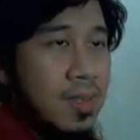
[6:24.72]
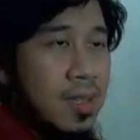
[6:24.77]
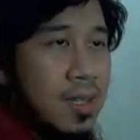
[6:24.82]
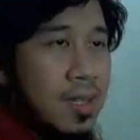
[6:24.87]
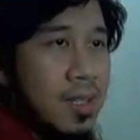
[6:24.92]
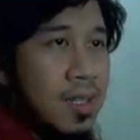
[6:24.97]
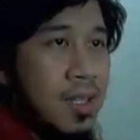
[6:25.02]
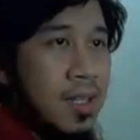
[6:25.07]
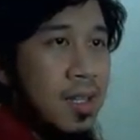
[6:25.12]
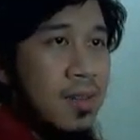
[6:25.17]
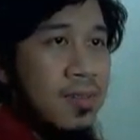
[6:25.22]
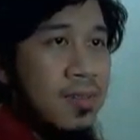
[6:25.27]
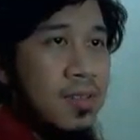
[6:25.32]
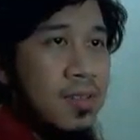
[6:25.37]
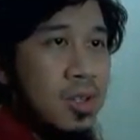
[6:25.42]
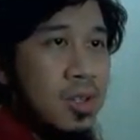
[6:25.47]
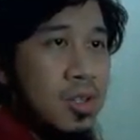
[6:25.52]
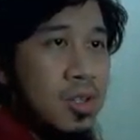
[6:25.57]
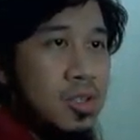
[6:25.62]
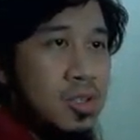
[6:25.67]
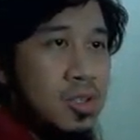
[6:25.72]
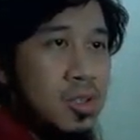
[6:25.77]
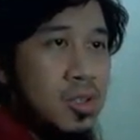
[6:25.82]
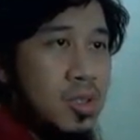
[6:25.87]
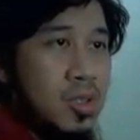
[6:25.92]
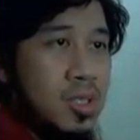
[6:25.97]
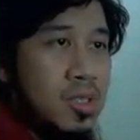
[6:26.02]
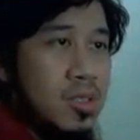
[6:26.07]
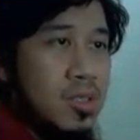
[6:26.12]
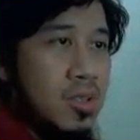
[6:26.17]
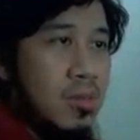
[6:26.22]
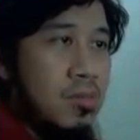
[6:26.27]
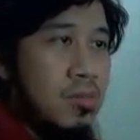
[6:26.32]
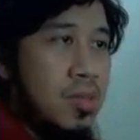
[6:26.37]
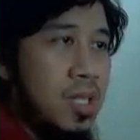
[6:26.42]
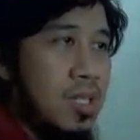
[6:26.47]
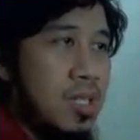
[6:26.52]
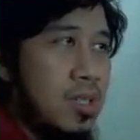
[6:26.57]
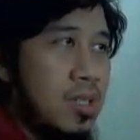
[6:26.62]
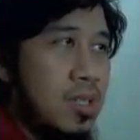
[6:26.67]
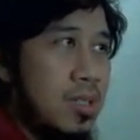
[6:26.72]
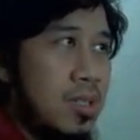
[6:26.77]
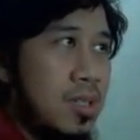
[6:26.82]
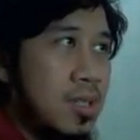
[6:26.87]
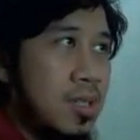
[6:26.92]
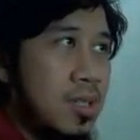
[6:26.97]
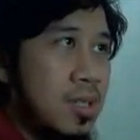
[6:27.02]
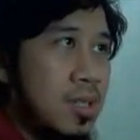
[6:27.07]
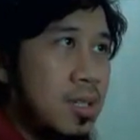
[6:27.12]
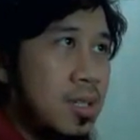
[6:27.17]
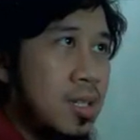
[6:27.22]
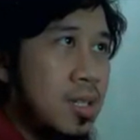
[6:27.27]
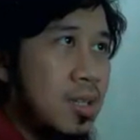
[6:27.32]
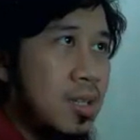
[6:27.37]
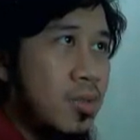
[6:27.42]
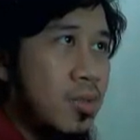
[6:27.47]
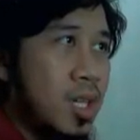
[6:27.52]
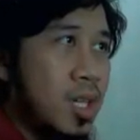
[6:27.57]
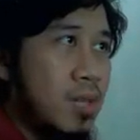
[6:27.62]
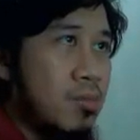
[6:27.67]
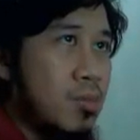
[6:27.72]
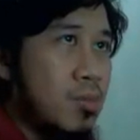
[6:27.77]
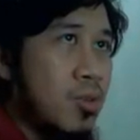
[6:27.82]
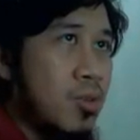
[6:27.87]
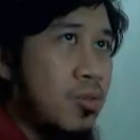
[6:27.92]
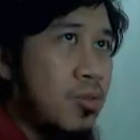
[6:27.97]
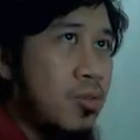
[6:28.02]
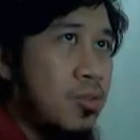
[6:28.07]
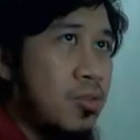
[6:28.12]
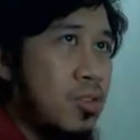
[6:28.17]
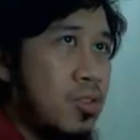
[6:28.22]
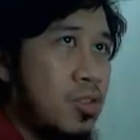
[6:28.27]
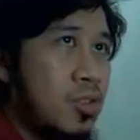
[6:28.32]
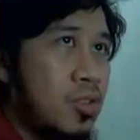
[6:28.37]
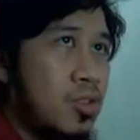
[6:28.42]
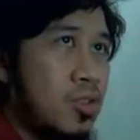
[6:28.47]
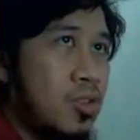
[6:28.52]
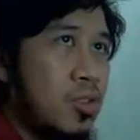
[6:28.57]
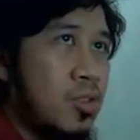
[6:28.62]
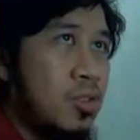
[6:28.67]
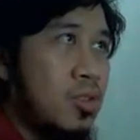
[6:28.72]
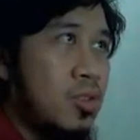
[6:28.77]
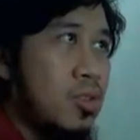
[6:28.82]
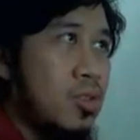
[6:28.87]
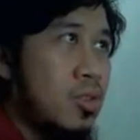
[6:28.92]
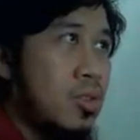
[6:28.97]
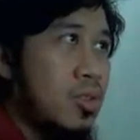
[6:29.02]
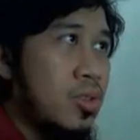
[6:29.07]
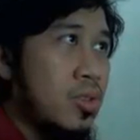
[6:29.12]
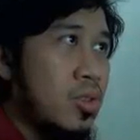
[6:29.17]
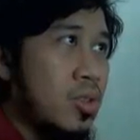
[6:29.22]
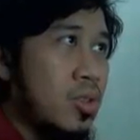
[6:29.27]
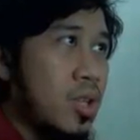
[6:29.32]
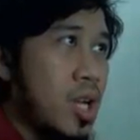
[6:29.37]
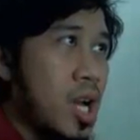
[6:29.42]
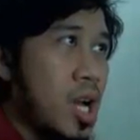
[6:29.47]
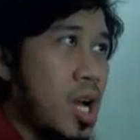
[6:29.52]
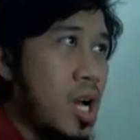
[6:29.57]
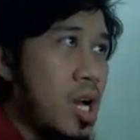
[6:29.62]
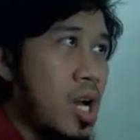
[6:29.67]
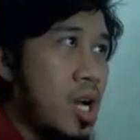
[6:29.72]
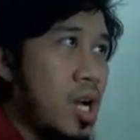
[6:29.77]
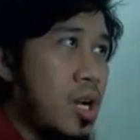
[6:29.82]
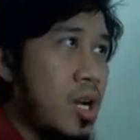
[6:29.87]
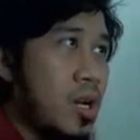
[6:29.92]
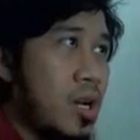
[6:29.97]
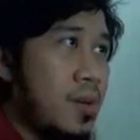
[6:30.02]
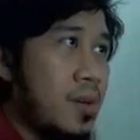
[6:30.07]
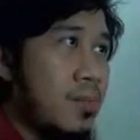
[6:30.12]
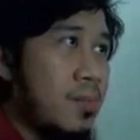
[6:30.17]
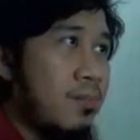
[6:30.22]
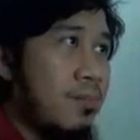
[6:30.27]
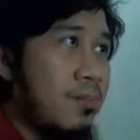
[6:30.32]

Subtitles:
And then after those two is complete, and then we can move to uh,